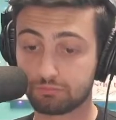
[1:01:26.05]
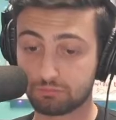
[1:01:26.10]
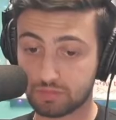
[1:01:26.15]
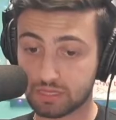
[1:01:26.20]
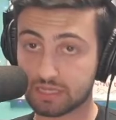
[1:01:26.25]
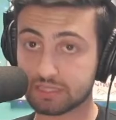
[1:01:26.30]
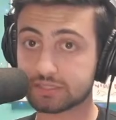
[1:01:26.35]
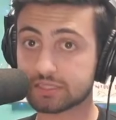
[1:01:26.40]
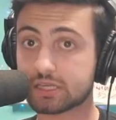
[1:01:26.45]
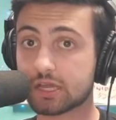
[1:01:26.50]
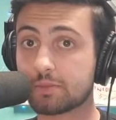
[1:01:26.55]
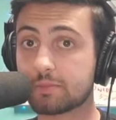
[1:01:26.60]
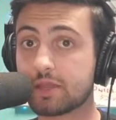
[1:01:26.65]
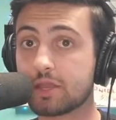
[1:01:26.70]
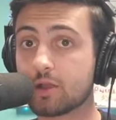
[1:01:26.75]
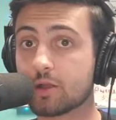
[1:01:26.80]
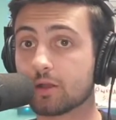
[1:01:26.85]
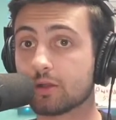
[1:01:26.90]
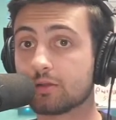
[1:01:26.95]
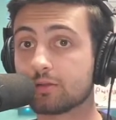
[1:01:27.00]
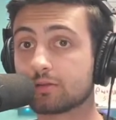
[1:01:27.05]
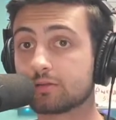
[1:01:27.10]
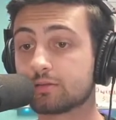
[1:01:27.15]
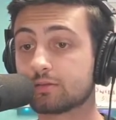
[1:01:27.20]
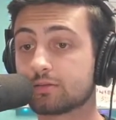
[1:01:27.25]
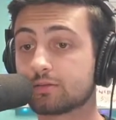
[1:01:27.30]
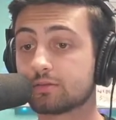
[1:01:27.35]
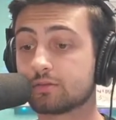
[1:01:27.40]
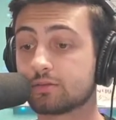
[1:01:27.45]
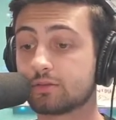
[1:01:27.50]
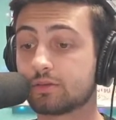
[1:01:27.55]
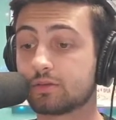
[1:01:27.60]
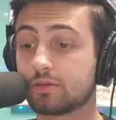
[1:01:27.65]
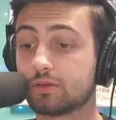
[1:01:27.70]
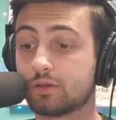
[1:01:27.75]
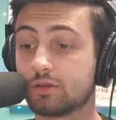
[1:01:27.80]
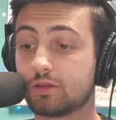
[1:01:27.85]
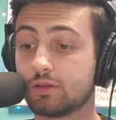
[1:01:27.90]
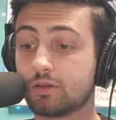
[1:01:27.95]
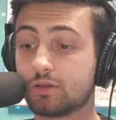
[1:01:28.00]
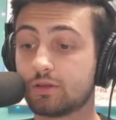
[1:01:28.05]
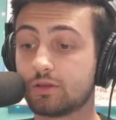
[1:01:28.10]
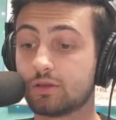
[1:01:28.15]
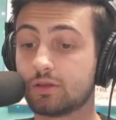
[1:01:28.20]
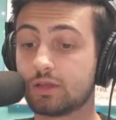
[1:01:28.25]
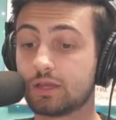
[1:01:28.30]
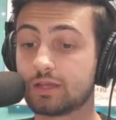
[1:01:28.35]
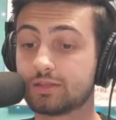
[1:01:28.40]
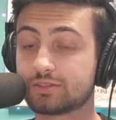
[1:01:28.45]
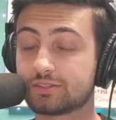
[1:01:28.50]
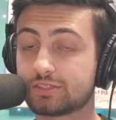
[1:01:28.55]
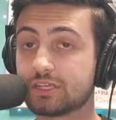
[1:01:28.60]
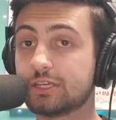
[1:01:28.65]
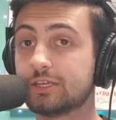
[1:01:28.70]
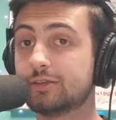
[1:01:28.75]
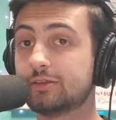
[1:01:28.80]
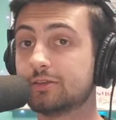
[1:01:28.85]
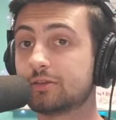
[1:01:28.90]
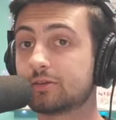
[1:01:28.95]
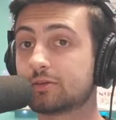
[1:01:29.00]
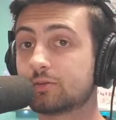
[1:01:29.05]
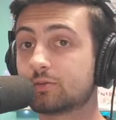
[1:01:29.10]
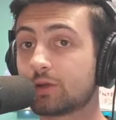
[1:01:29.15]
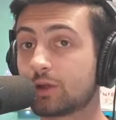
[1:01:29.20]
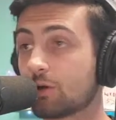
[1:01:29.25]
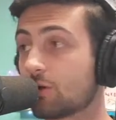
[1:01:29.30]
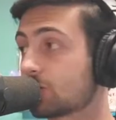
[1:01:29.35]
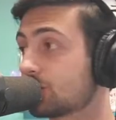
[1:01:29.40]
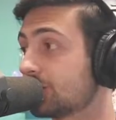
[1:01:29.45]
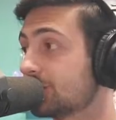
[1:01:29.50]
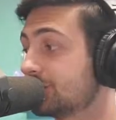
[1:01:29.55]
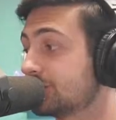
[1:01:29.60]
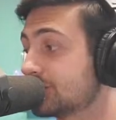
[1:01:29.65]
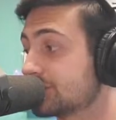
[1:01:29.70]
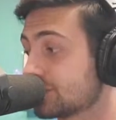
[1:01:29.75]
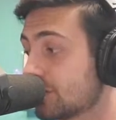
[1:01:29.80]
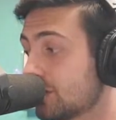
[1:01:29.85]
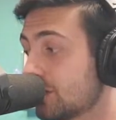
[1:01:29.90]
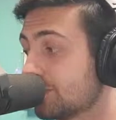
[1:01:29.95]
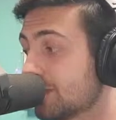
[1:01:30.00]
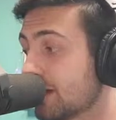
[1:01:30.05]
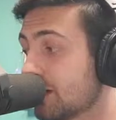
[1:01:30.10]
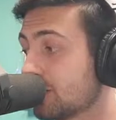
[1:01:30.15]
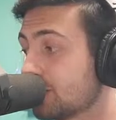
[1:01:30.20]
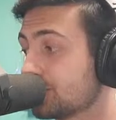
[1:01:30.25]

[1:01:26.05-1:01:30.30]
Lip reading: They get to come here and see what Oakland is all about.